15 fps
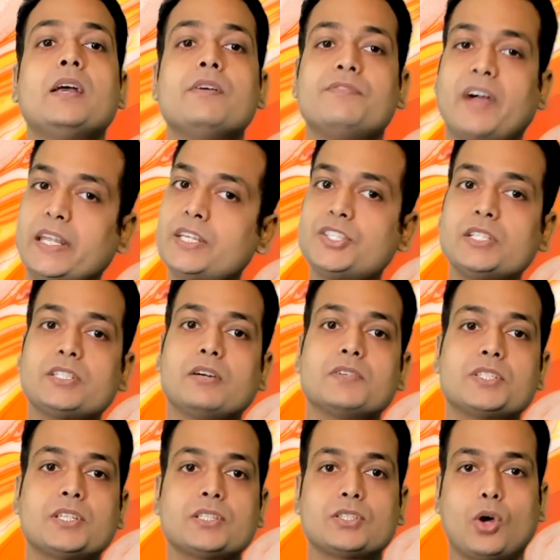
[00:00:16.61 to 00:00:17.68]
Financial
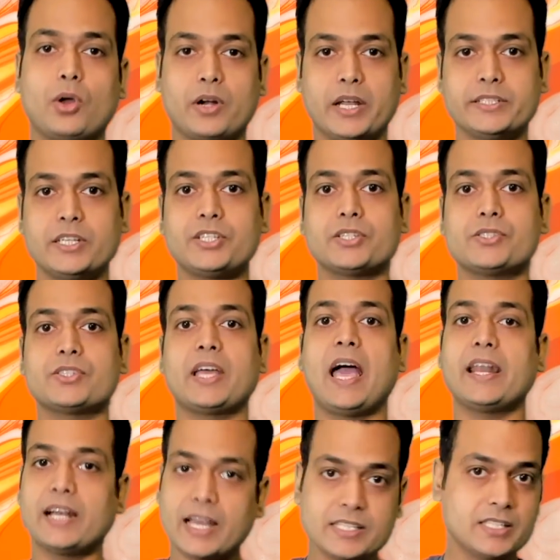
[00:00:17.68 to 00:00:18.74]
services organizations
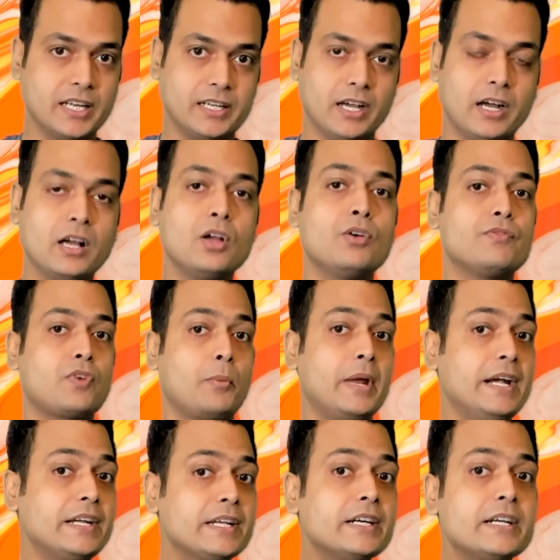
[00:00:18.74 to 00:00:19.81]
analyze data from
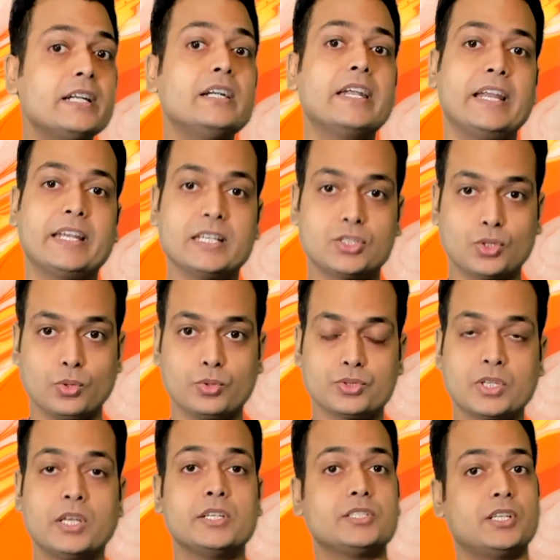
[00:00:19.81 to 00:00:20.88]
internal data
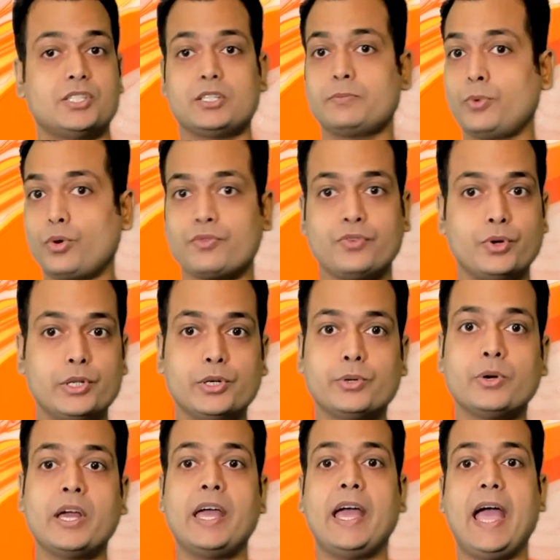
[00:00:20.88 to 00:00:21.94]
stores such as portfolio,
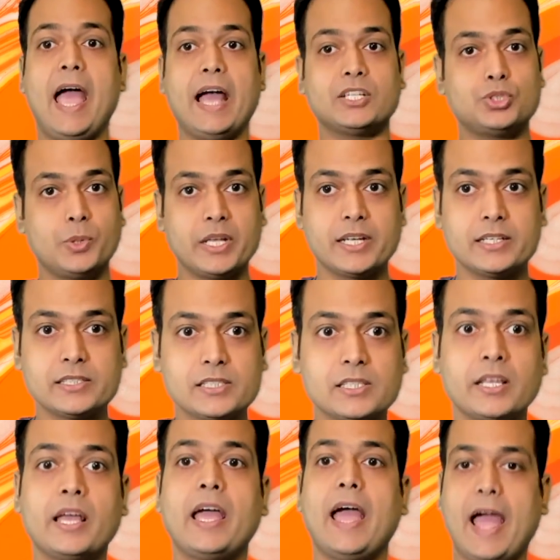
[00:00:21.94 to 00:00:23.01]

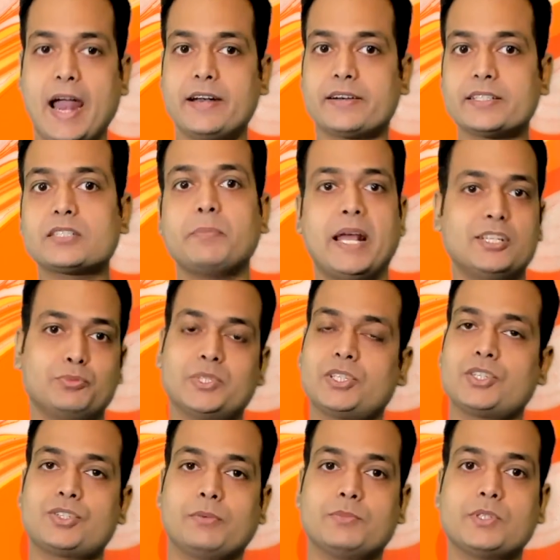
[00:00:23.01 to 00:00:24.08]
actuarials, and risk management
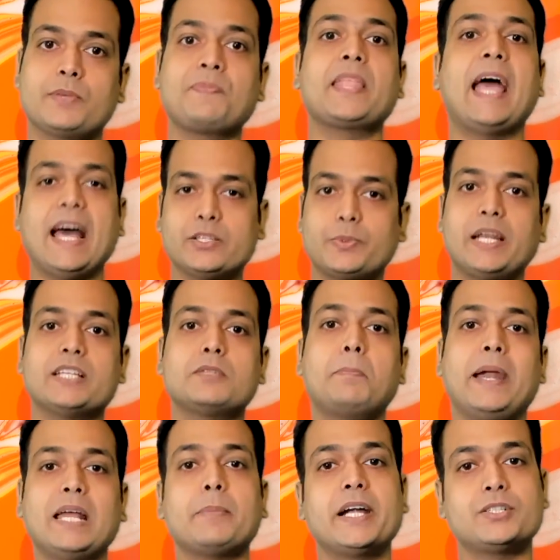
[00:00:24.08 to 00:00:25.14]
systems, as well as
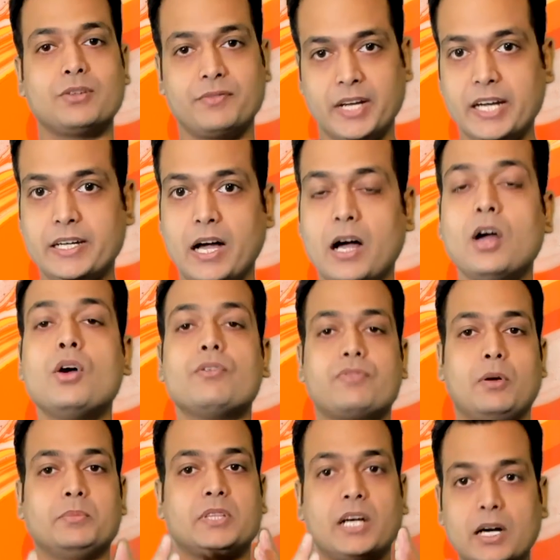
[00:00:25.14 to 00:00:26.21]
petabytes of data
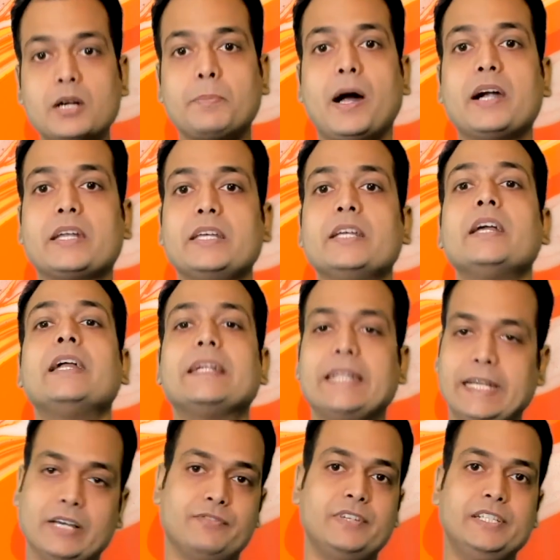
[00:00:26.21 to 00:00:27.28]
from third-party
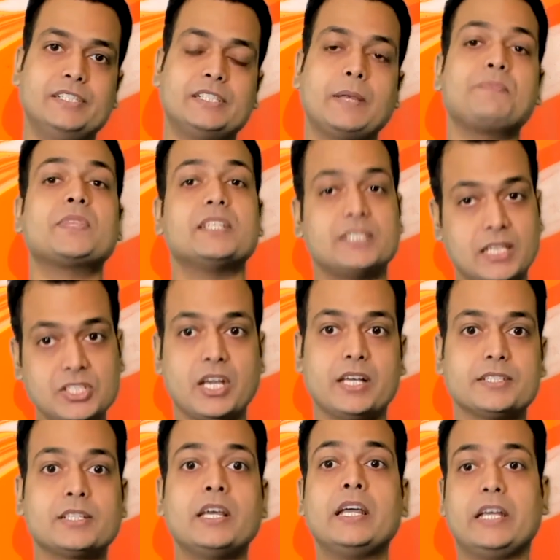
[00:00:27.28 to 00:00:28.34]
data feeds, such
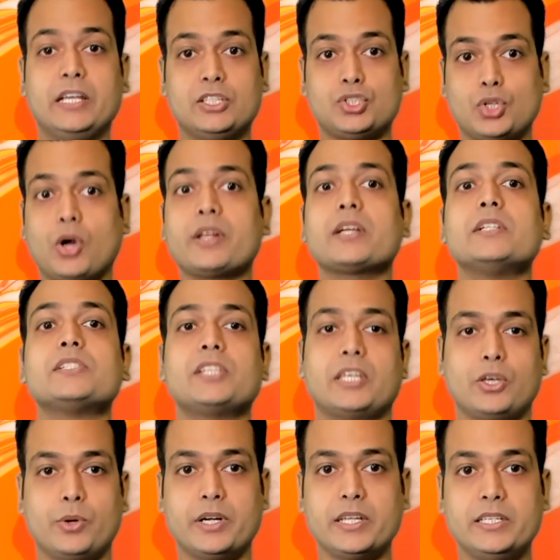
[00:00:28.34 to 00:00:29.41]
as historical
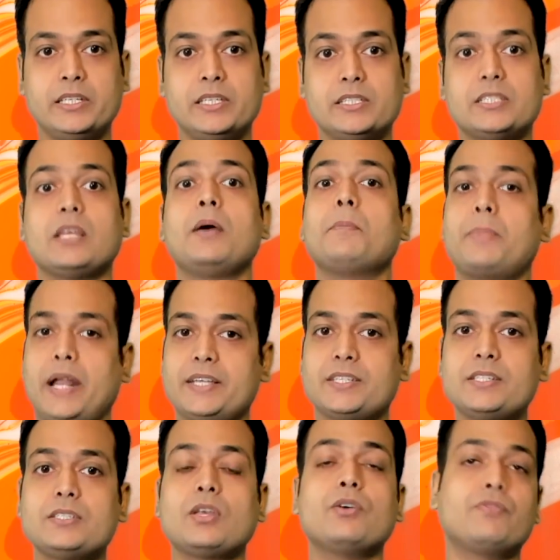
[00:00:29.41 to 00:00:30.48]
securities
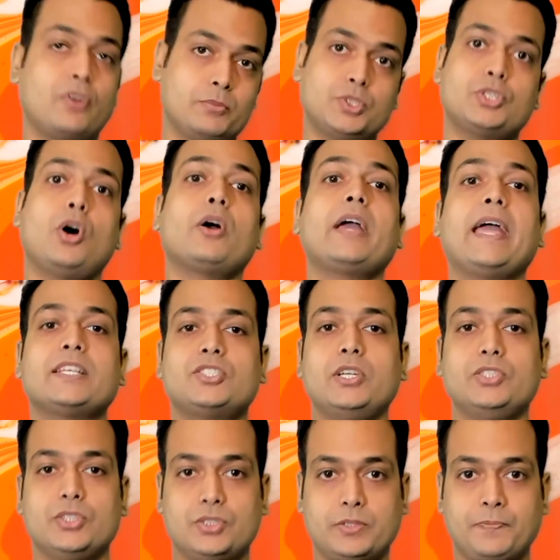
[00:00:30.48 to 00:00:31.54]
prices from stock
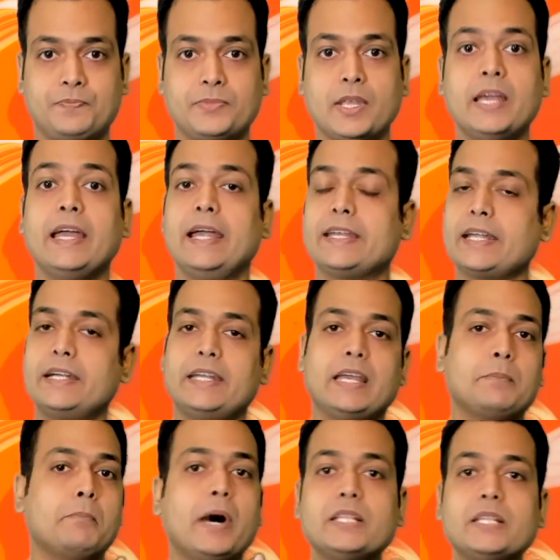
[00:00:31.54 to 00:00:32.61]
exchanges. It can
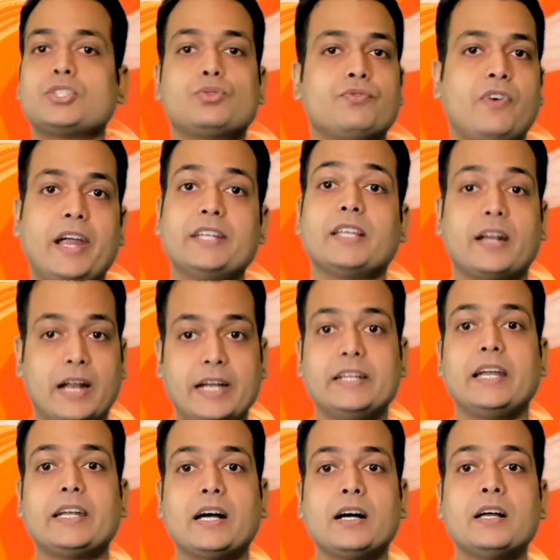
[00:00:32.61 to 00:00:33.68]
take months to find the right
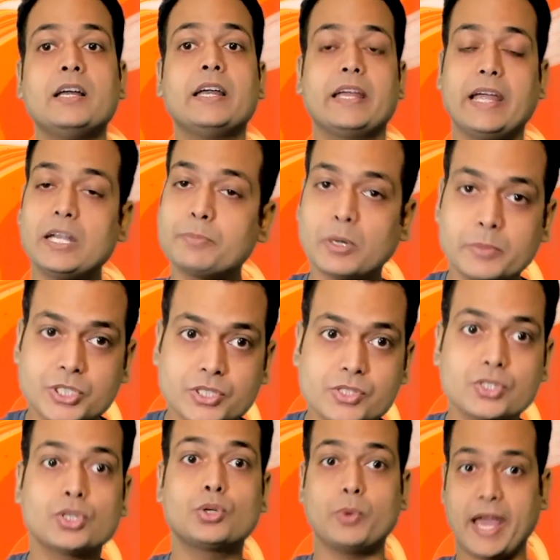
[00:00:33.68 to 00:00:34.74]
data, get
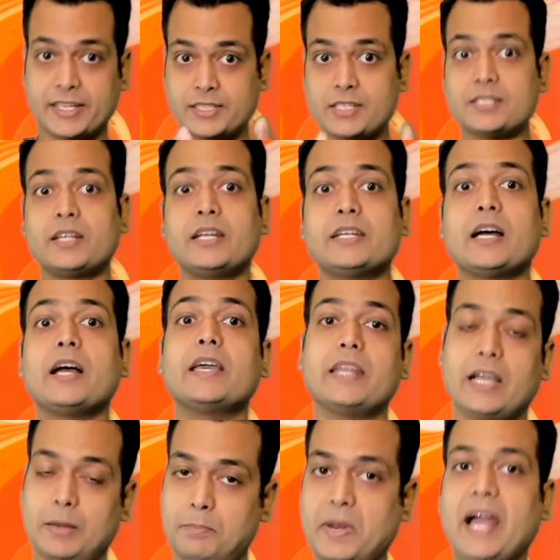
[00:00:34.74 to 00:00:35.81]
permissions to access the data in a
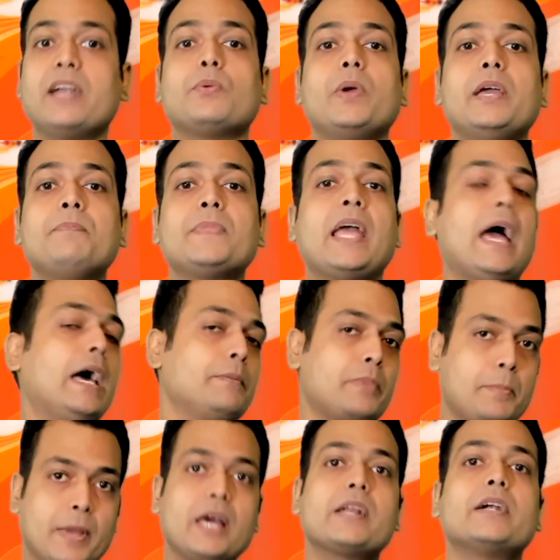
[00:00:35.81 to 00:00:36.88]
compliant way, and
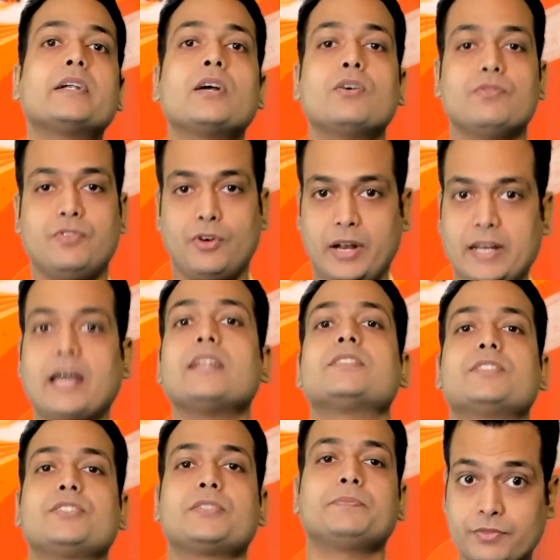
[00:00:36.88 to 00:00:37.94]
prepare it for
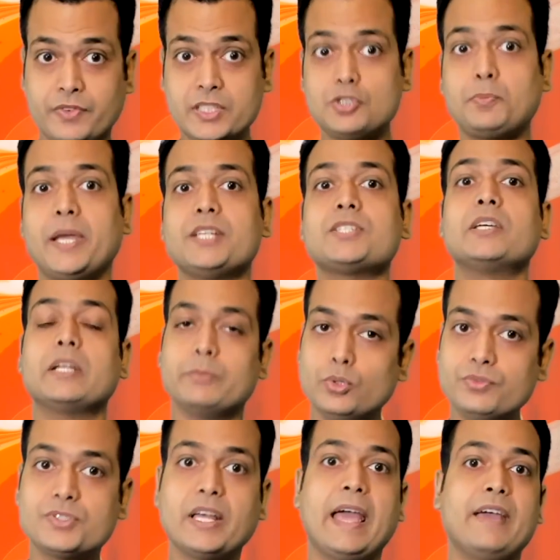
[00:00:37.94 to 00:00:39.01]
analysis. FinSpace
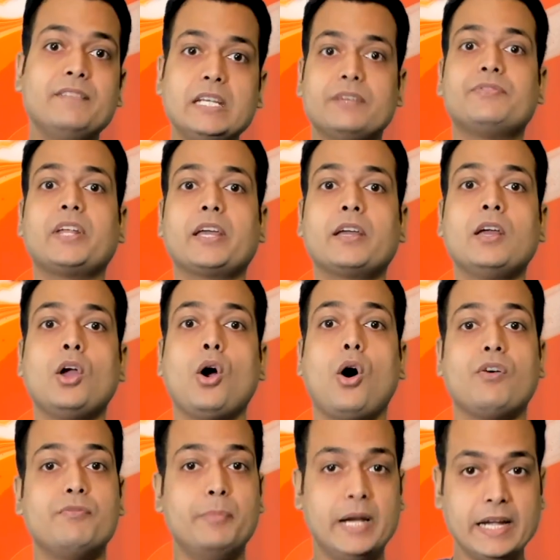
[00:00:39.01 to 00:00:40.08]
removes the heavy lifting
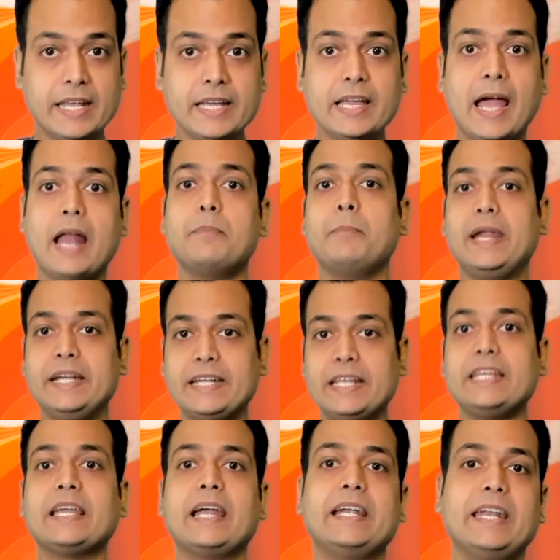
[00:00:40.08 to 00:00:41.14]
of building and
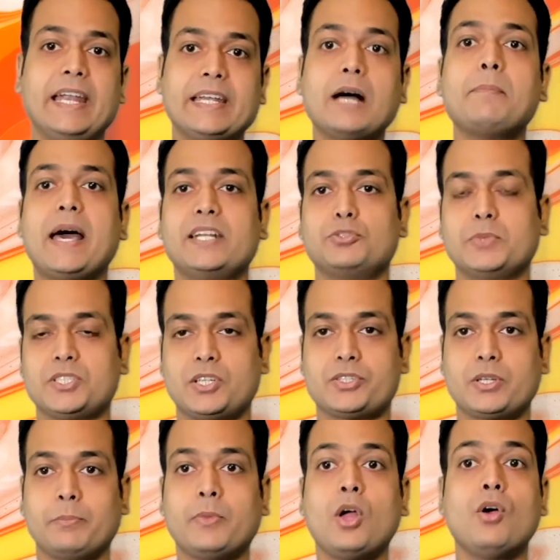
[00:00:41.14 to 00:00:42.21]
maintaining a data management
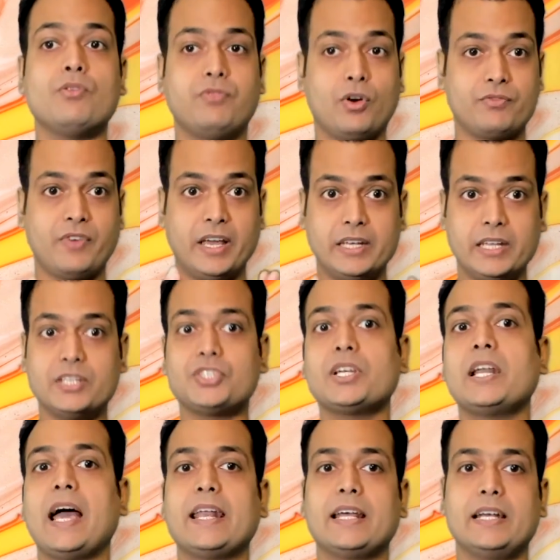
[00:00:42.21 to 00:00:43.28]
system for financial
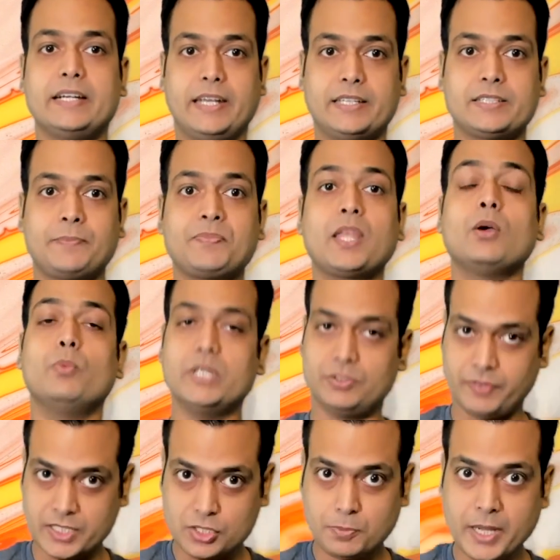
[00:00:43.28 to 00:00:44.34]
analytics. With
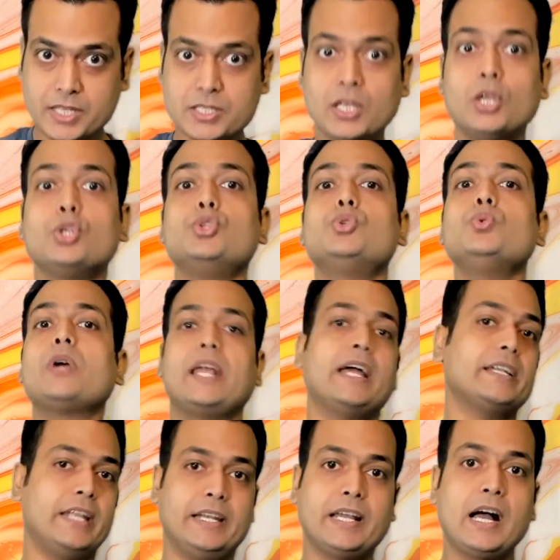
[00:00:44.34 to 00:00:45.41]
FinSpace, you collect
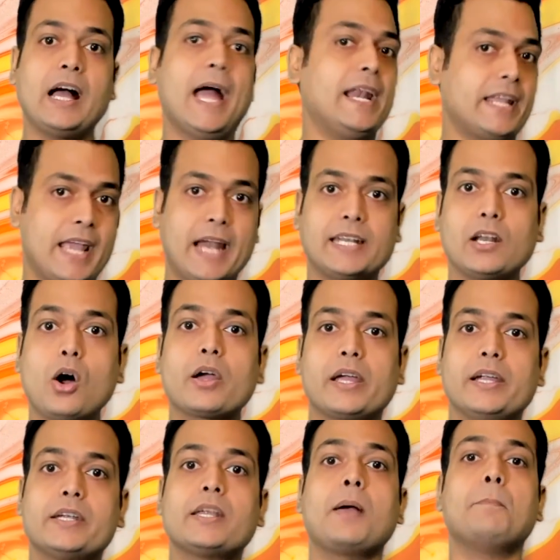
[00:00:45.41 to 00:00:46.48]
data and catalog
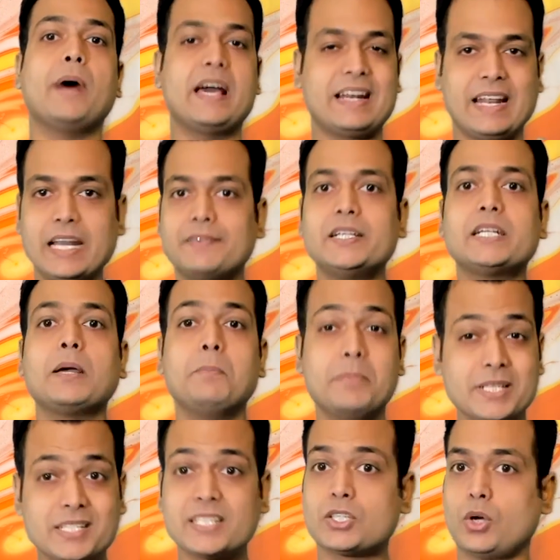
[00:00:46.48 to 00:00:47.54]
it by relevant
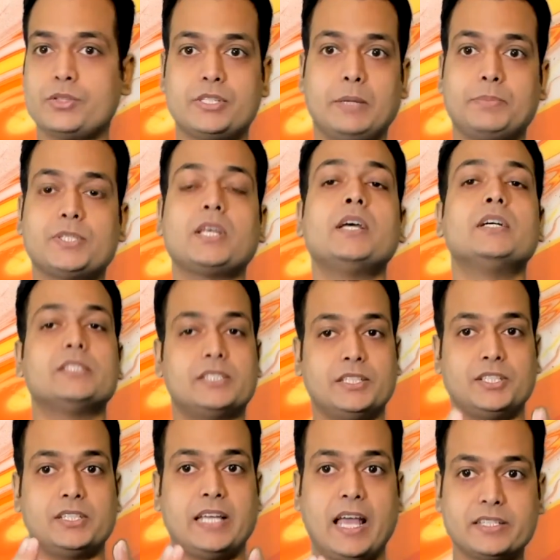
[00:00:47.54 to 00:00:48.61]
business concepts such
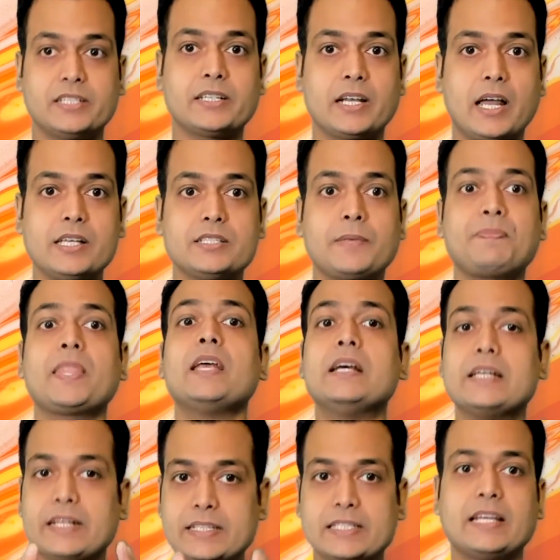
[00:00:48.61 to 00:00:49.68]
as asset class,
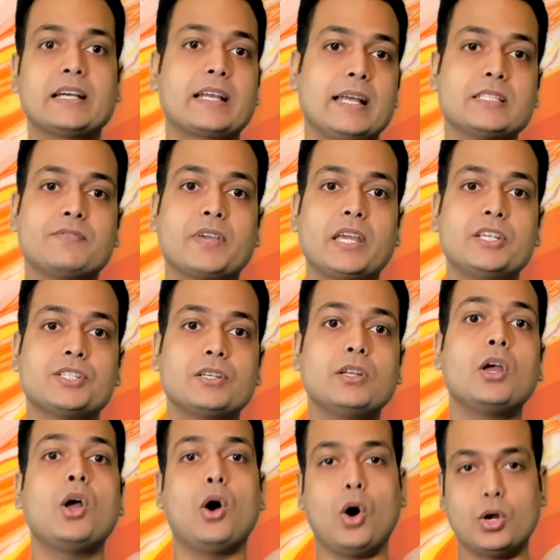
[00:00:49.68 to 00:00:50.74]
risk classification,
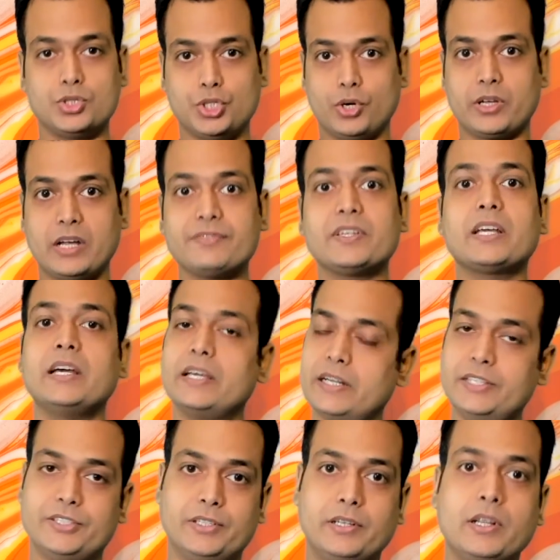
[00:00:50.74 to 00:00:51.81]
or geographic
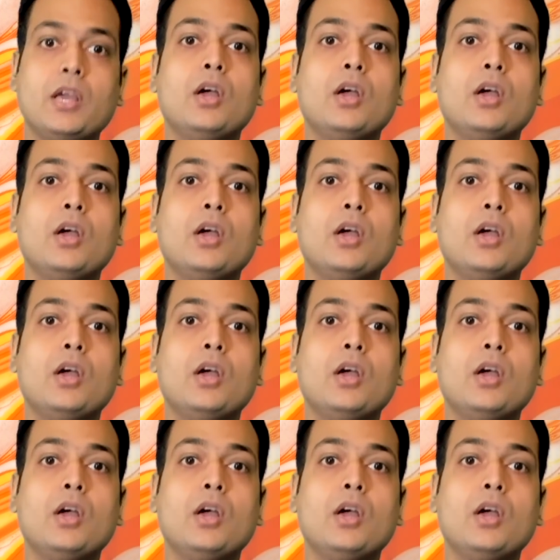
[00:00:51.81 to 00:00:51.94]
region.